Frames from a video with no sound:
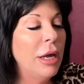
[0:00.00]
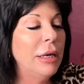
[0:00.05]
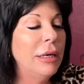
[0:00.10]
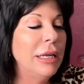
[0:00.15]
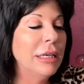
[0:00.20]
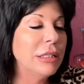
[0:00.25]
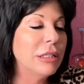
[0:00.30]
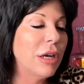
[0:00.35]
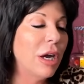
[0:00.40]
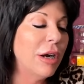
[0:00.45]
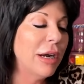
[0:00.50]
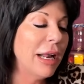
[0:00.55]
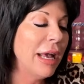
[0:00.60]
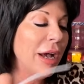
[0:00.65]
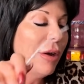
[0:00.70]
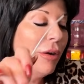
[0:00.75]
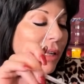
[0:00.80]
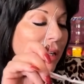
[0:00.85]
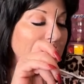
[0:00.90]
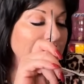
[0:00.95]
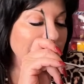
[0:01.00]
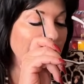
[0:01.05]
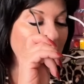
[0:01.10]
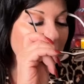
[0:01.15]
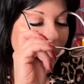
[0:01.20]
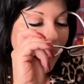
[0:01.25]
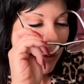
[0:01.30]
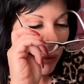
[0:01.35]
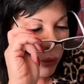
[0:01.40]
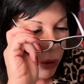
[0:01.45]
Next card out is I
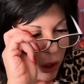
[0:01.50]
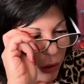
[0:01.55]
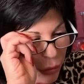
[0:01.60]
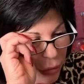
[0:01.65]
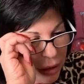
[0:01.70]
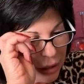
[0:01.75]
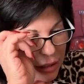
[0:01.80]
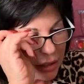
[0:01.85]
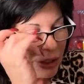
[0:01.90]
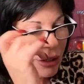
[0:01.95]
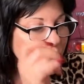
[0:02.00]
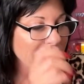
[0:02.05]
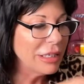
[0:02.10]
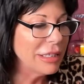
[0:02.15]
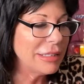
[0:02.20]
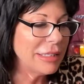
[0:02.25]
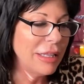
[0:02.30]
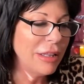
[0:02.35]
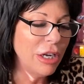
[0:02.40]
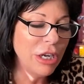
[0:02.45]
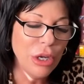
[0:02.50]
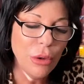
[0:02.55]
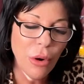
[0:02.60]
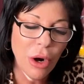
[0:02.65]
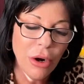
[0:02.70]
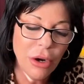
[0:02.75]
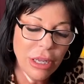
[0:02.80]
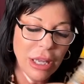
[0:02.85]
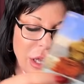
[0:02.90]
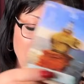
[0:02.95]
have the One Ring Circus, and there you
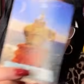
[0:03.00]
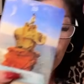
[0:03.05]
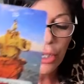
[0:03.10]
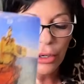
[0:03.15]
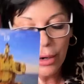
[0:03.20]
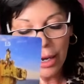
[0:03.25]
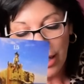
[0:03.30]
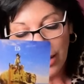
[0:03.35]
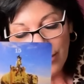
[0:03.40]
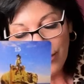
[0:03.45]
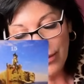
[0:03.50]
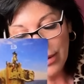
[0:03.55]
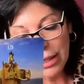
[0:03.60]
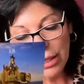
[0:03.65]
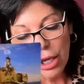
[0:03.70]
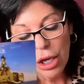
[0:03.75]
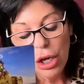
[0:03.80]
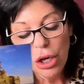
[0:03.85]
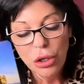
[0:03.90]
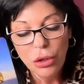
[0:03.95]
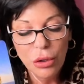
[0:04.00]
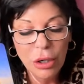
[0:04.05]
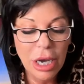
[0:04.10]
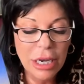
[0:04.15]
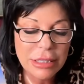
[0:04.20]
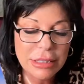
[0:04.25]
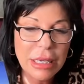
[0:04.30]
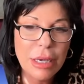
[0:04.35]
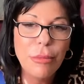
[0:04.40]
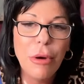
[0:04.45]
are again on your elephant. You
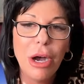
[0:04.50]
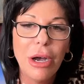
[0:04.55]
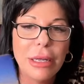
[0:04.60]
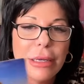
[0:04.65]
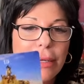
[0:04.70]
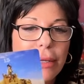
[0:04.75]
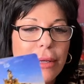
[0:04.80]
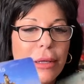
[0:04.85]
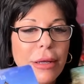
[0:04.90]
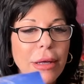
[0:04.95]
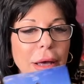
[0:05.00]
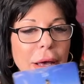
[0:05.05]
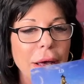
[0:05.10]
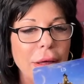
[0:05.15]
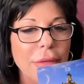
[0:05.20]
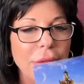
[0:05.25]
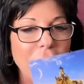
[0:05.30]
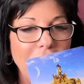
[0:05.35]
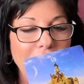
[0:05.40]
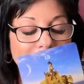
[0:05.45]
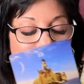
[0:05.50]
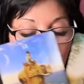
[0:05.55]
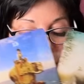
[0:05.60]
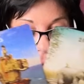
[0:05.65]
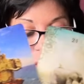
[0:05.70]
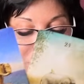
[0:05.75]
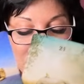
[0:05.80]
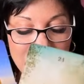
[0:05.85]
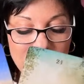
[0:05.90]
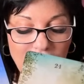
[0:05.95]
guys, come on. The
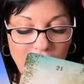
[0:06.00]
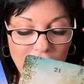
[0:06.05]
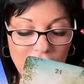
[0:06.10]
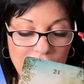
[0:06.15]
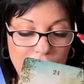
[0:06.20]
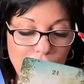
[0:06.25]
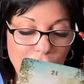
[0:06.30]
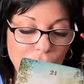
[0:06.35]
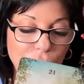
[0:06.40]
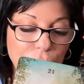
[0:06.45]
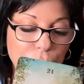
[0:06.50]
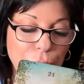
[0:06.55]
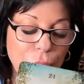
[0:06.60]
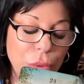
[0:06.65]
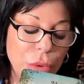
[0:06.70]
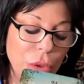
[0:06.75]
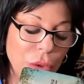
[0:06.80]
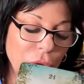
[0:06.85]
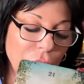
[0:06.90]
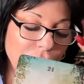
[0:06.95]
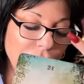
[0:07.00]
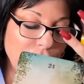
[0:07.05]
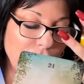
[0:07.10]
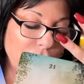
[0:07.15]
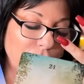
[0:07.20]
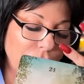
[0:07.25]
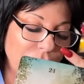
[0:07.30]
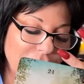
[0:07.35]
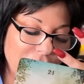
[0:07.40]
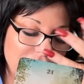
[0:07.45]
elephants are the most beautiful
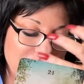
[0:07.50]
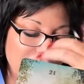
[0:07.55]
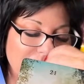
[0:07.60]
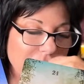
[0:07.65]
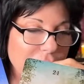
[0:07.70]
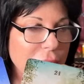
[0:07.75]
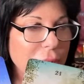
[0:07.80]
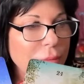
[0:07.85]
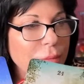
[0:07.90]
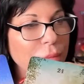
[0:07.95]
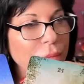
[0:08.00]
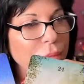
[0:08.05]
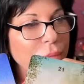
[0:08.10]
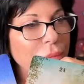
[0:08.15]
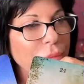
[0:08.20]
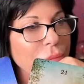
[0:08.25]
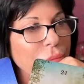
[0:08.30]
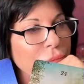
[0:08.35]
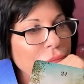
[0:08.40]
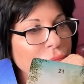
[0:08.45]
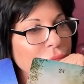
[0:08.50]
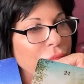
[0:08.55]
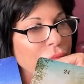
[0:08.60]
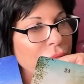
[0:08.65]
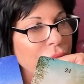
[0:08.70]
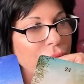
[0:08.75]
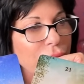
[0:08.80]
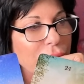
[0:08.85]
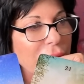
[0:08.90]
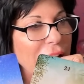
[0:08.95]
creatures.
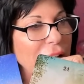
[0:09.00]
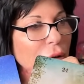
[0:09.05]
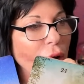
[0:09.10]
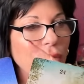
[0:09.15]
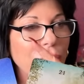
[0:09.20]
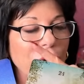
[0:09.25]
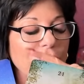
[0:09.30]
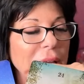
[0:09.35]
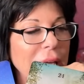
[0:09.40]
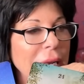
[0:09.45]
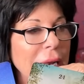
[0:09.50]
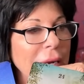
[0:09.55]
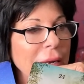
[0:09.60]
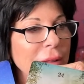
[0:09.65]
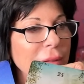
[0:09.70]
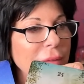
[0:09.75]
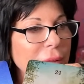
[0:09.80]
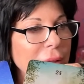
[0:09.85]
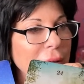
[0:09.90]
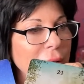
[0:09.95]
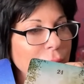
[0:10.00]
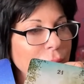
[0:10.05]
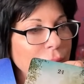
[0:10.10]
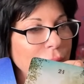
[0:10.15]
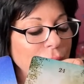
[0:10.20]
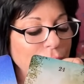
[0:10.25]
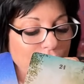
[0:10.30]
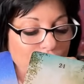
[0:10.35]
They don't forget anything.